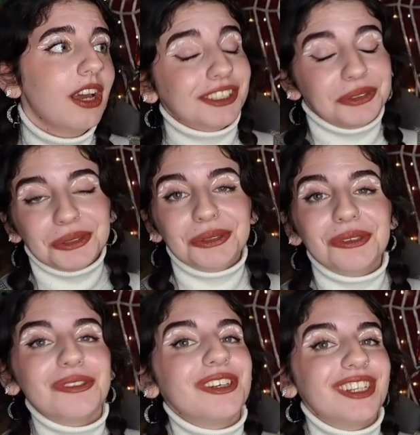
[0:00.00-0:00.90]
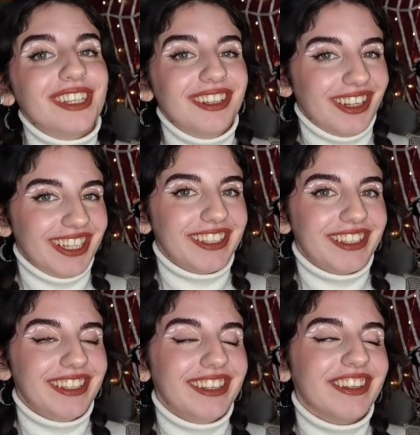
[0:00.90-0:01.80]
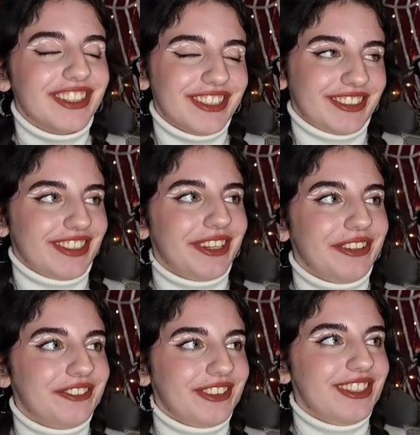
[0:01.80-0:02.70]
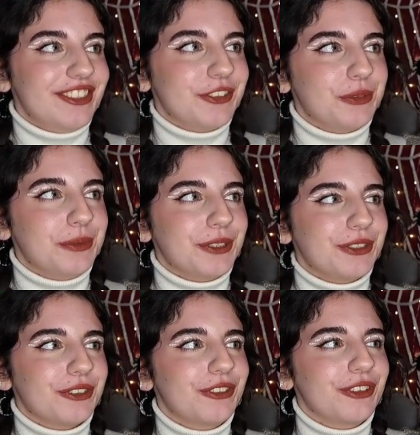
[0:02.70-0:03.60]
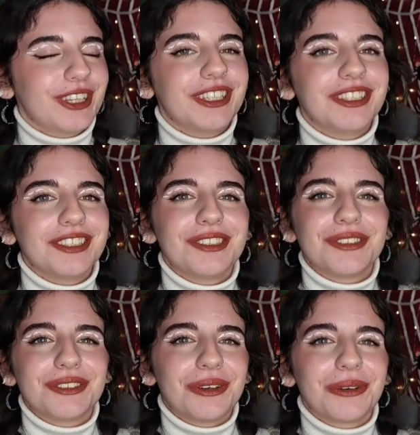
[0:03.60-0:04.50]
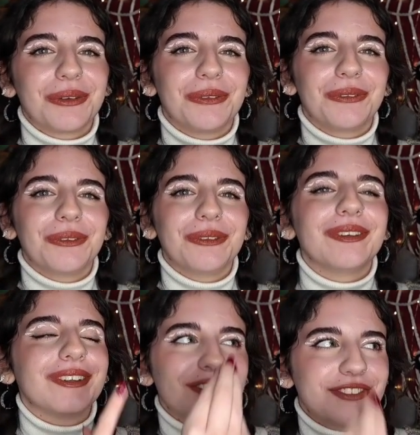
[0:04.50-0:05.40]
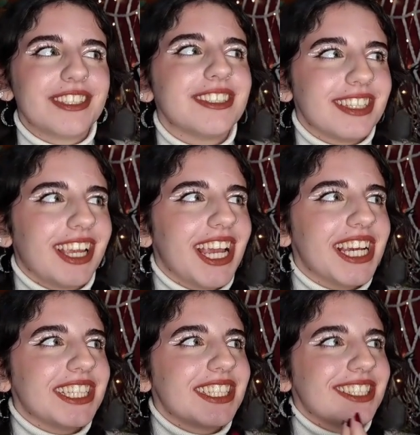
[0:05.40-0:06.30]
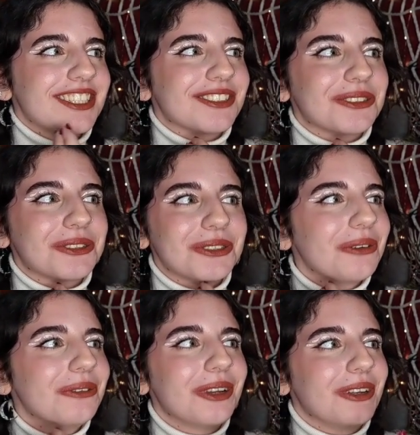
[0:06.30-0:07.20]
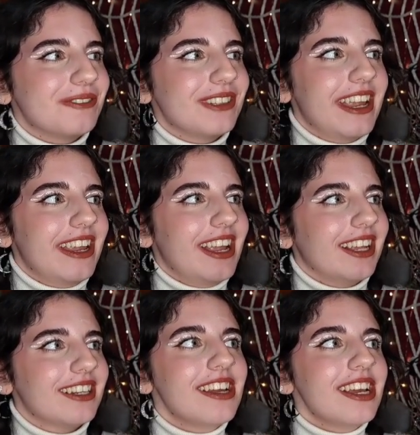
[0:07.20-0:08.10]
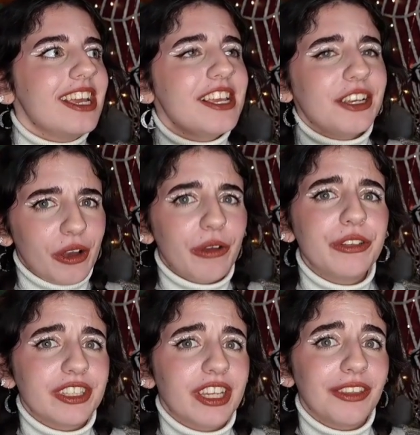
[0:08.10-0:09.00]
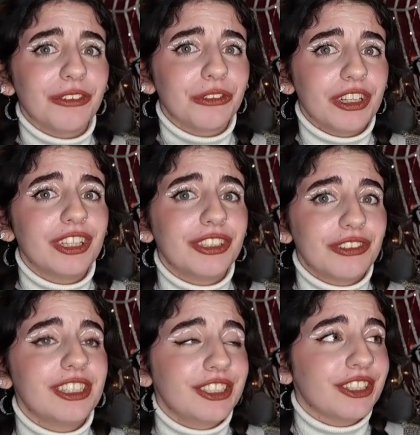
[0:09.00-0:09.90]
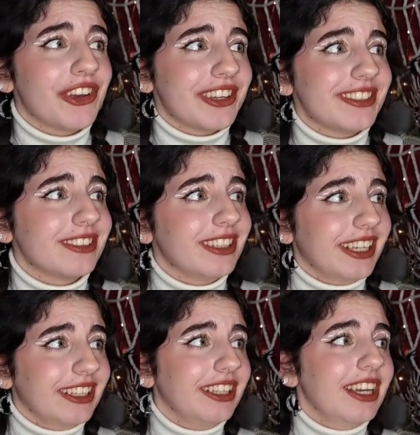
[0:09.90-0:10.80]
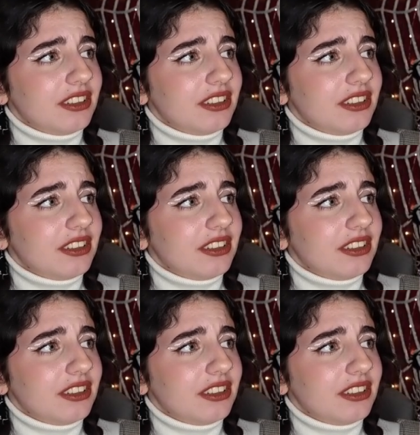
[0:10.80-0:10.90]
I do really like the design of this just because I feel like it's so sophisticated and so lovely and it goes together really, really nicely.